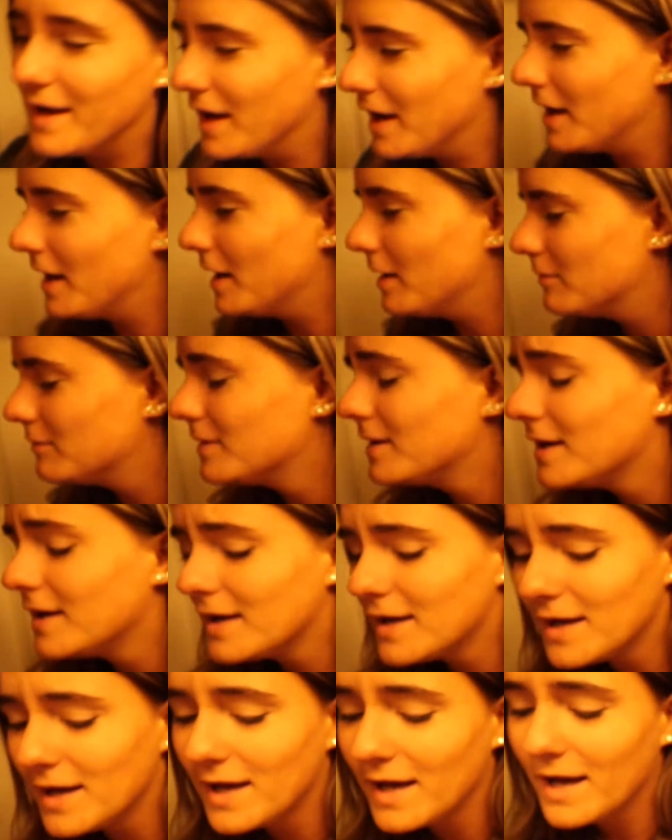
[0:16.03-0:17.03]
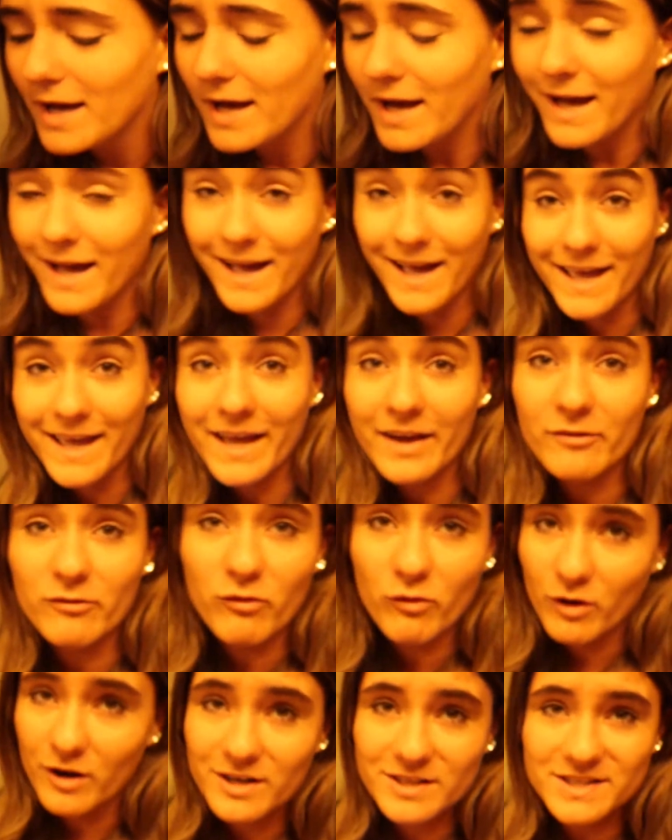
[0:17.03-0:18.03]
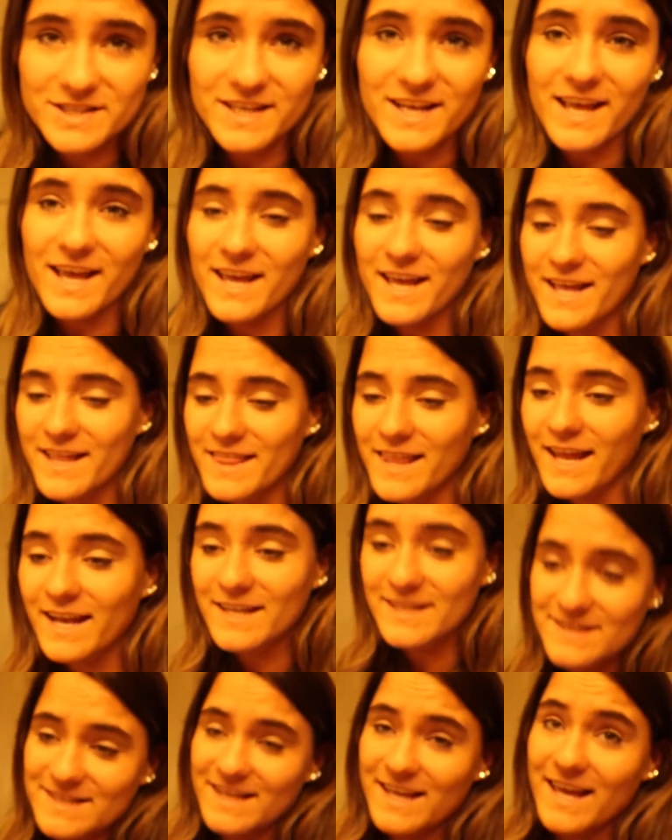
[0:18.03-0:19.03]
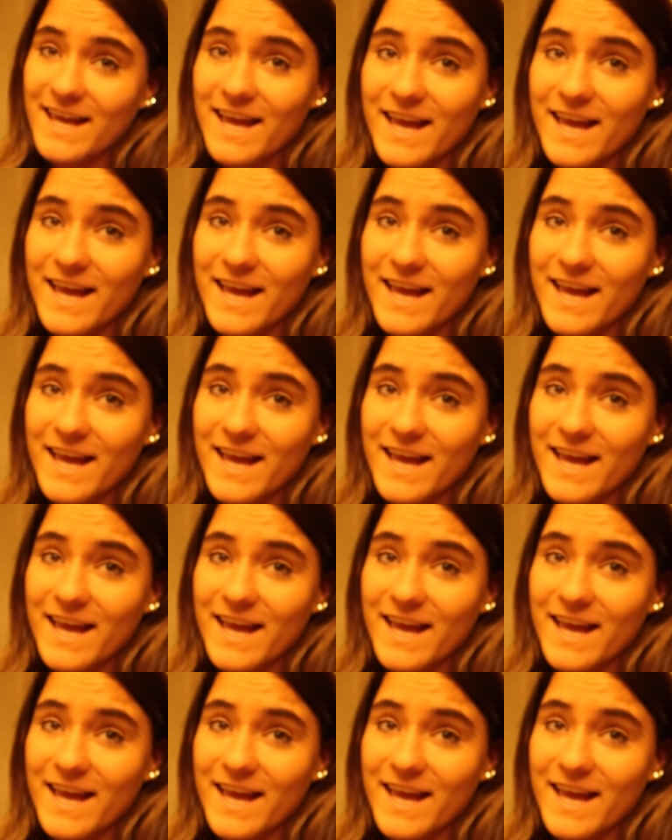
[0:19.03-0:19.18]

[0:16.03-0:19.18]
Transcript: I have work today and that is it.